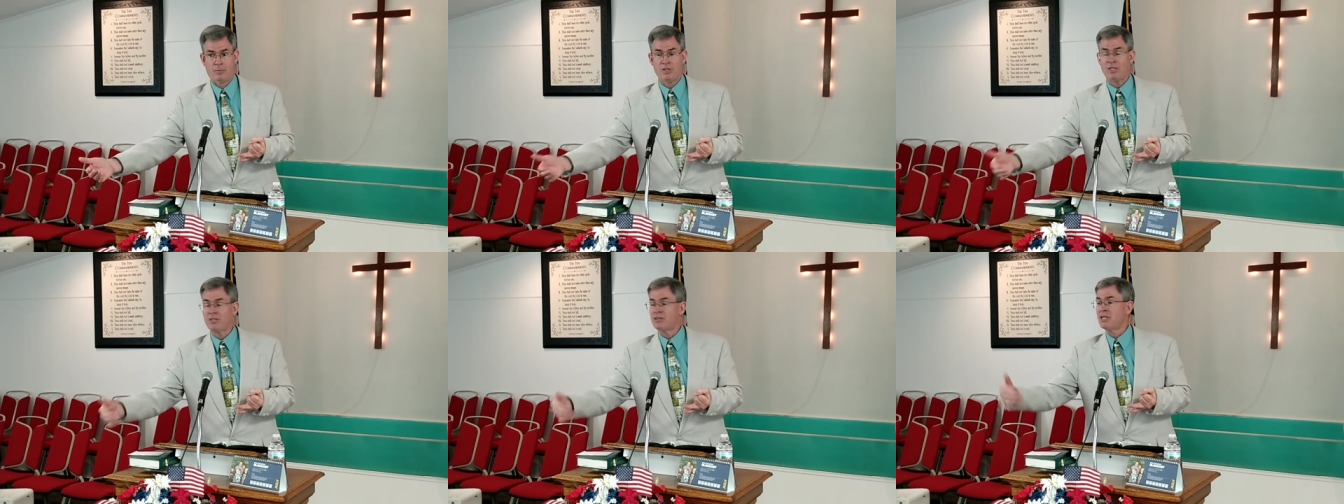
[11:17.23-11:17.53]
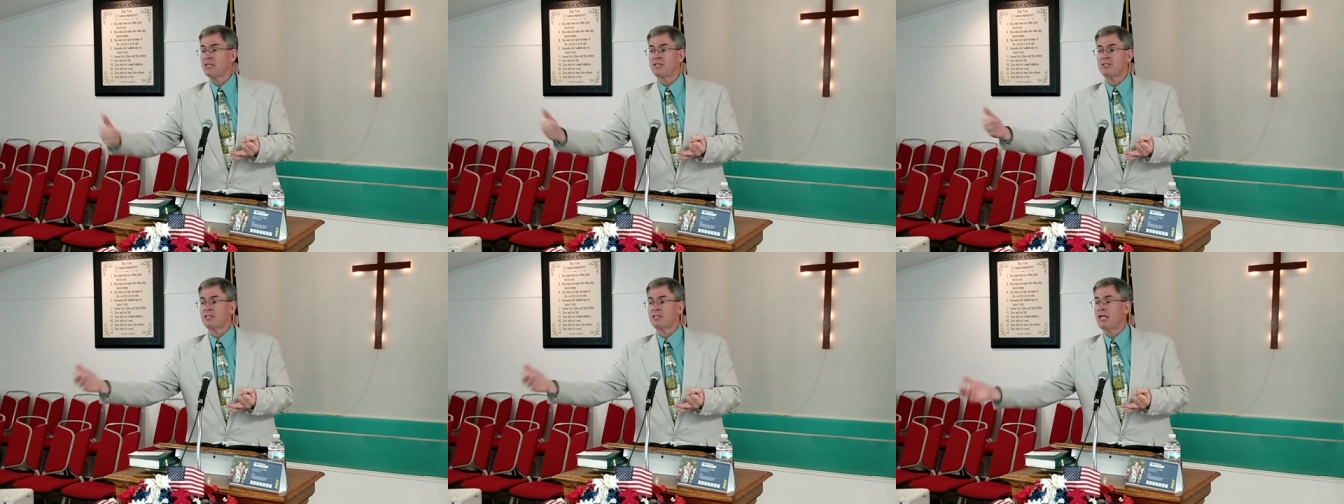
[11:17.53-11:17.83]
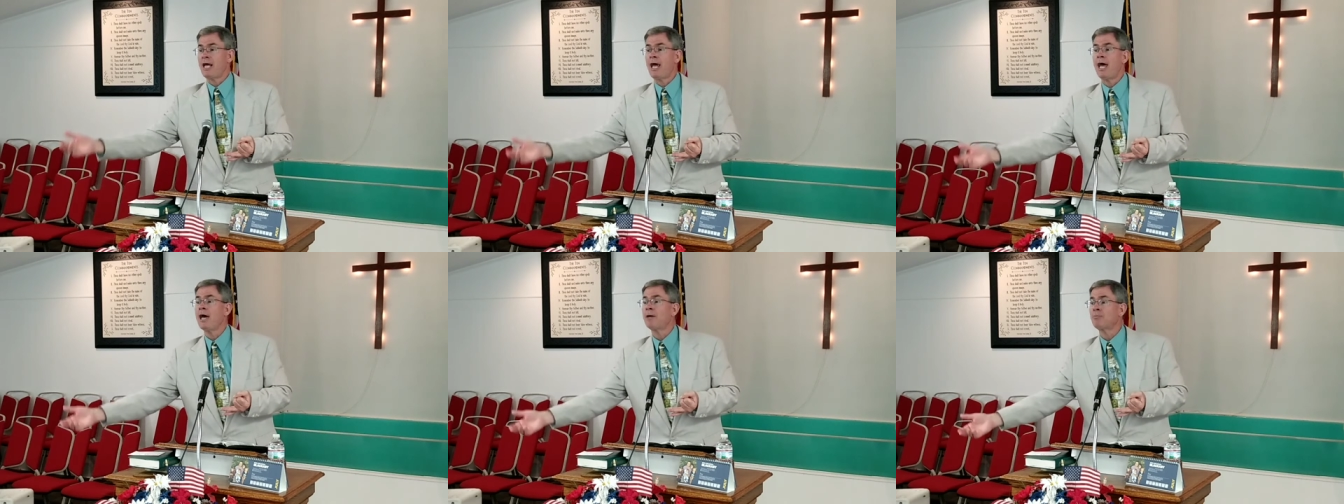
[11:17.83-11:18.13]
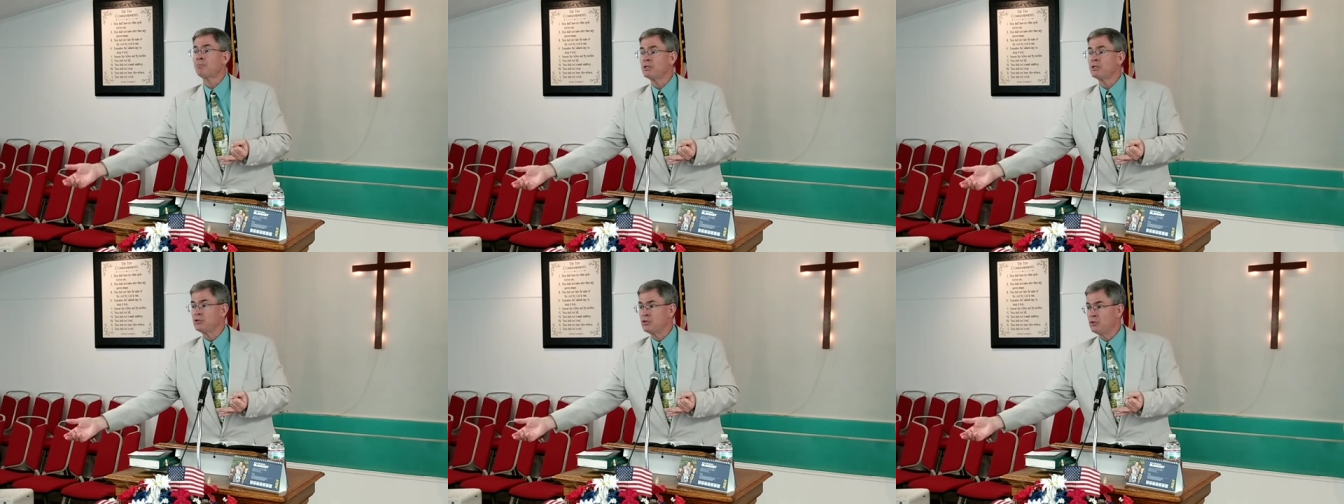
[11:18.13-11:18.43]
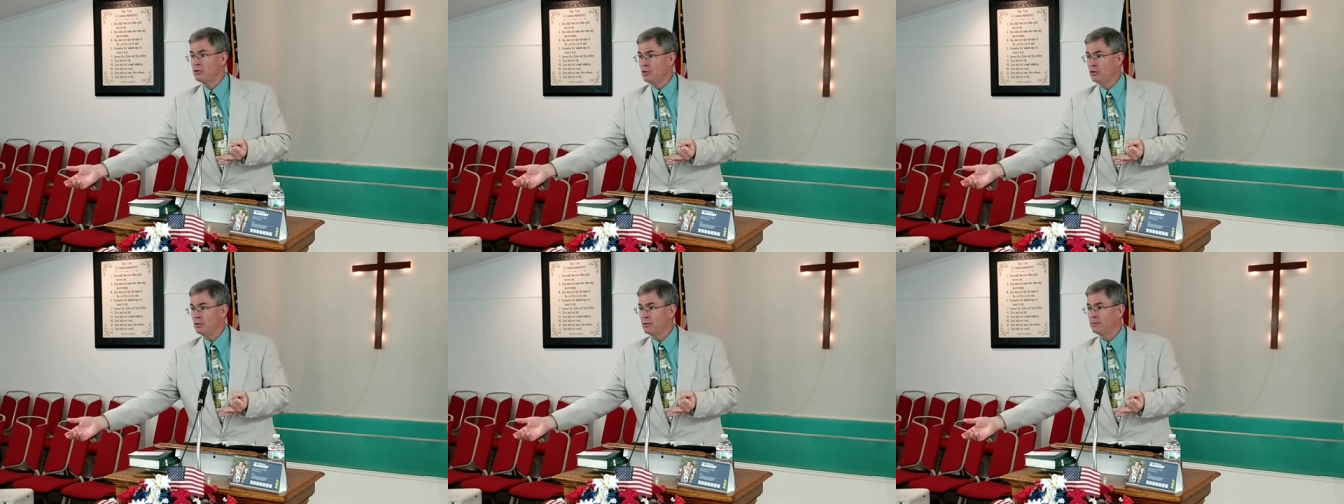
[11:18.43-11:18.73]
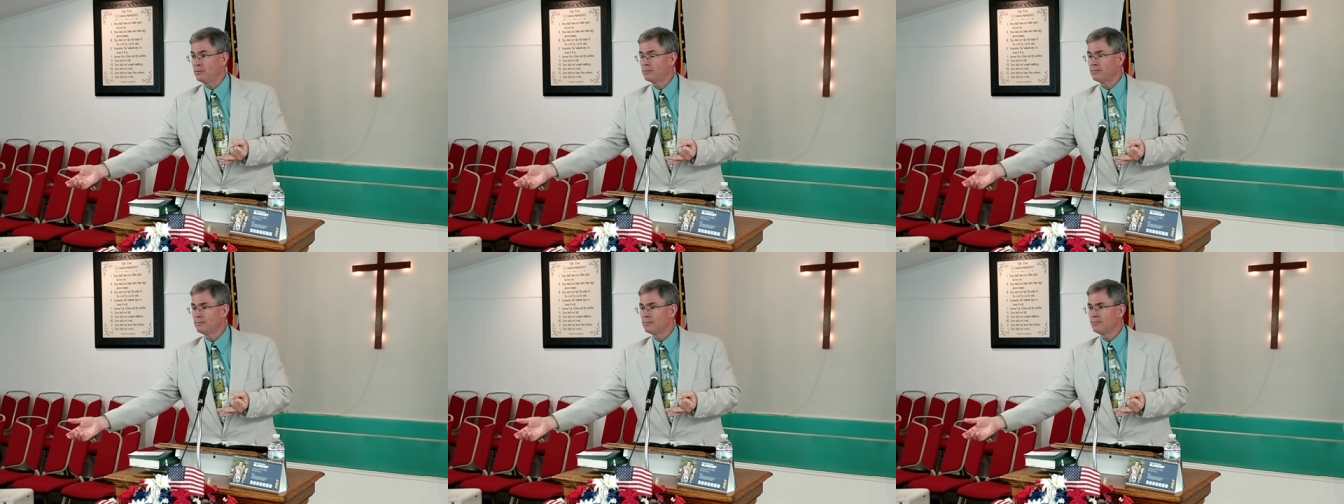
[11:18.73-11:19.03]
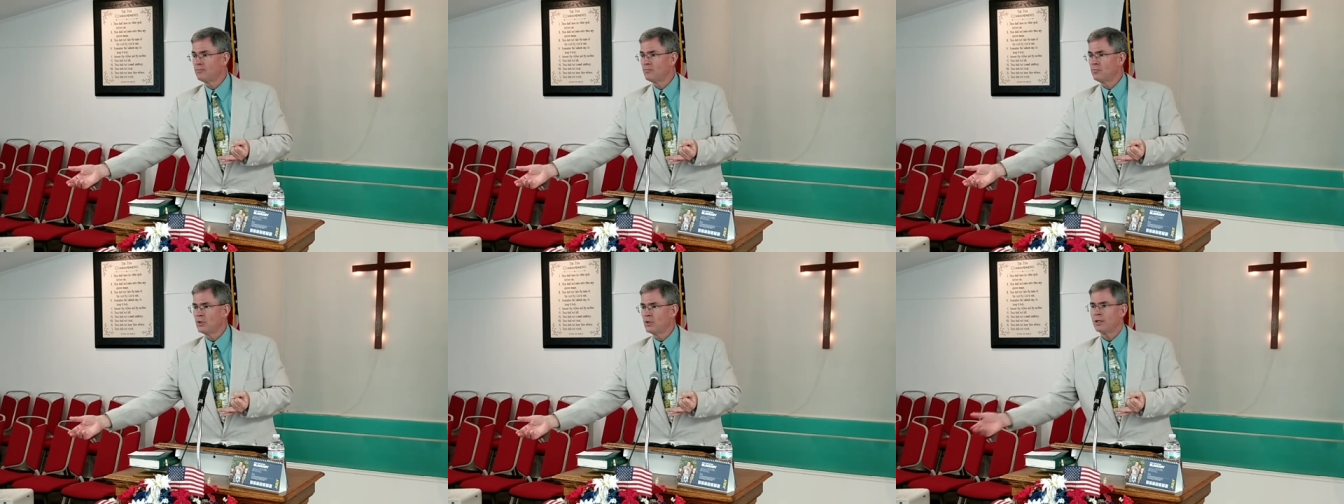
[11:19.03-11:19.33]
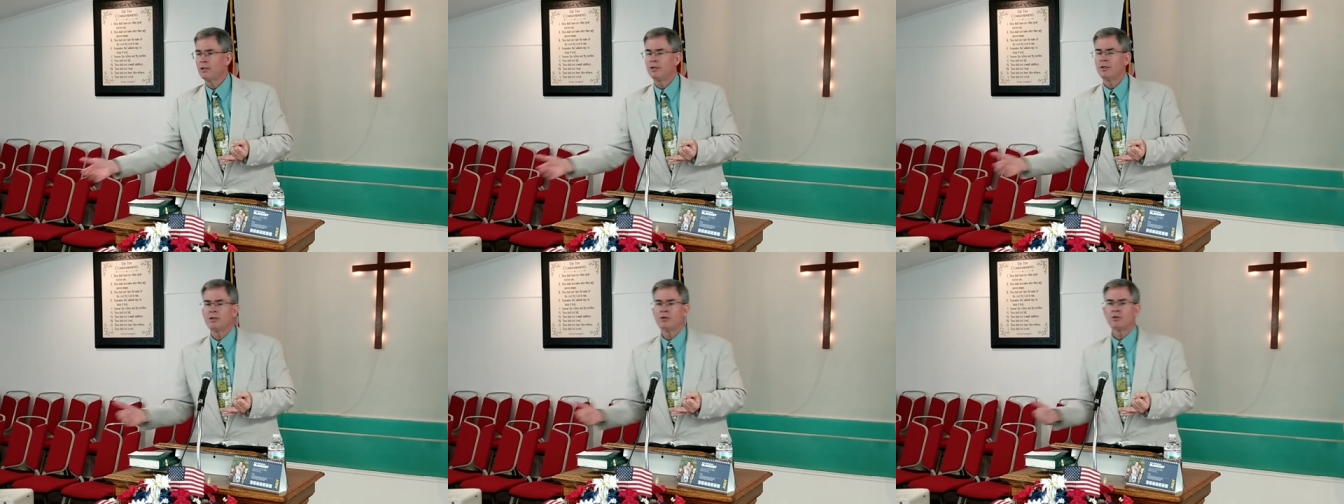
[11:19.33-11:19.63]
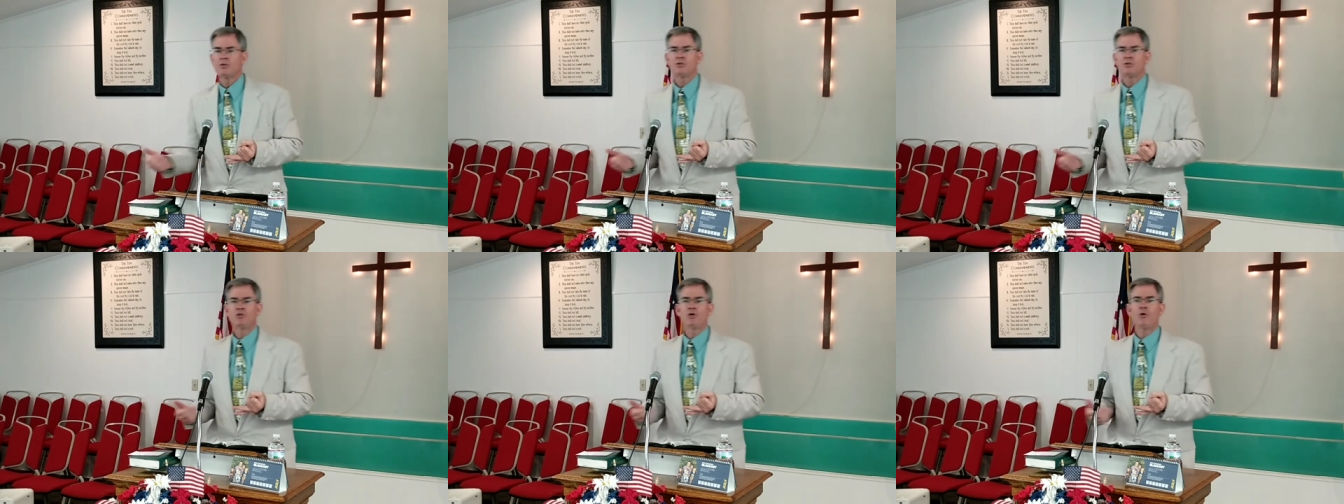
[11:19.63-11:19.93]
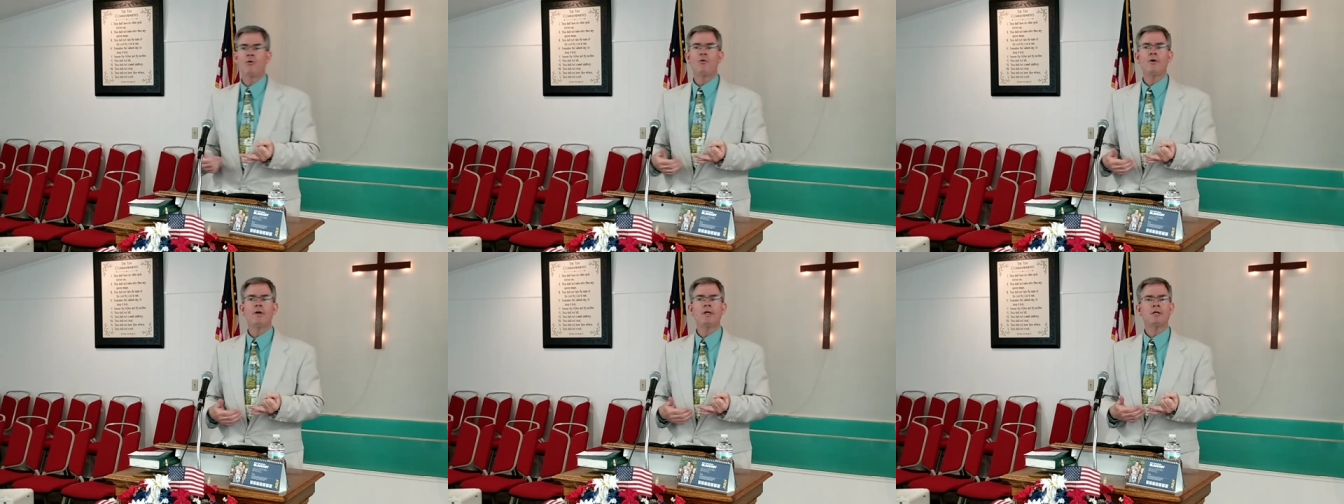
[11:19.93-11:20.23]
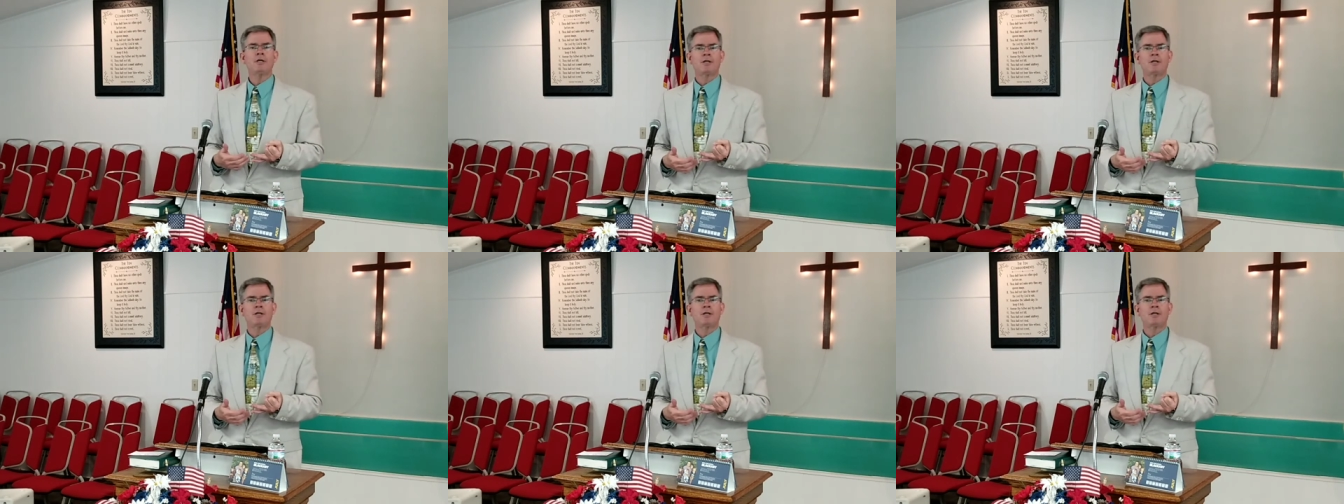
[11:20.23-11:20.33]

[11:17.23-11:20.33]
the things that happen to you. Joy